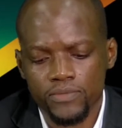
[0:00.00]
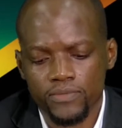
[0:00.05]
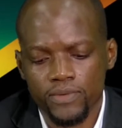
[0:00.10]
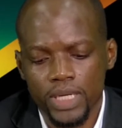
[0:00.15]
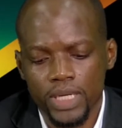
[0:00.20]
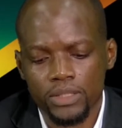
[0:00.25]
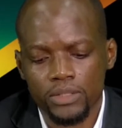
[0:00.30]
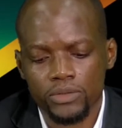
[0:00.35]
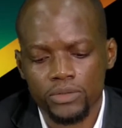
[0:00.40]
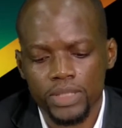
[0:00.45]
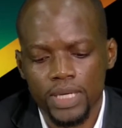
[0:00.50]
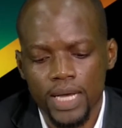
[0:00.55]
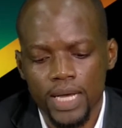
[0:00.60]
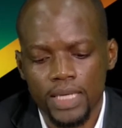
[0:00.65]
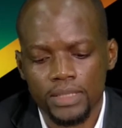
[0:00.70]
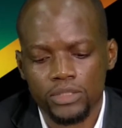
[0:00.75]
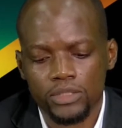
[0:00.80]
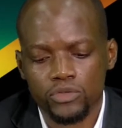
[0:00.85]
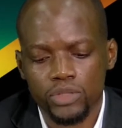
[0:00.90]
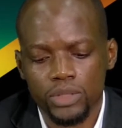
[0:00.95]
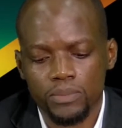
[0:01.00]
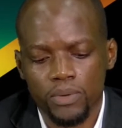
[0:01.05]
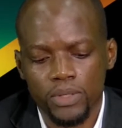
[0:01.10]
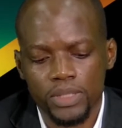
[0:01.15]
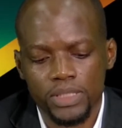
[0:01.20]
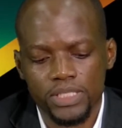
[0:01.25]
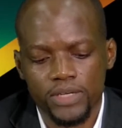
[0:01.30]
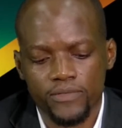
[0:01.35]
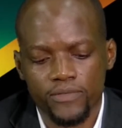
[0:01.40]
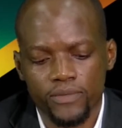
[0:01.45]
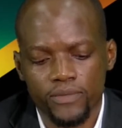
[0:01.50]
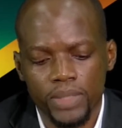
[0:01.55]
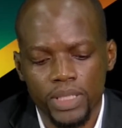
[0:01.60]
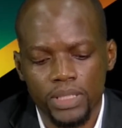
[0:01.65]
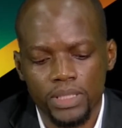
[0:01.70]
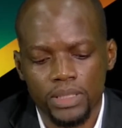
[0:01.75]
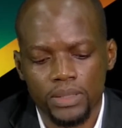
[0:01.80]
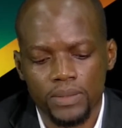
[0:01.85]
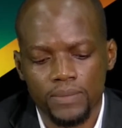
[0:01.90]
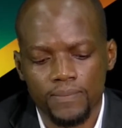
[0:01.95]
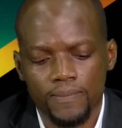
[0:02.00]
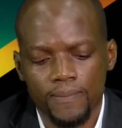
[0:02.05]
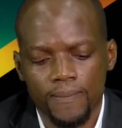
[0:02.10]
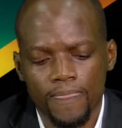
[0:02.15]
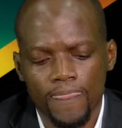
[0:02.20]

valued at $3.7 million.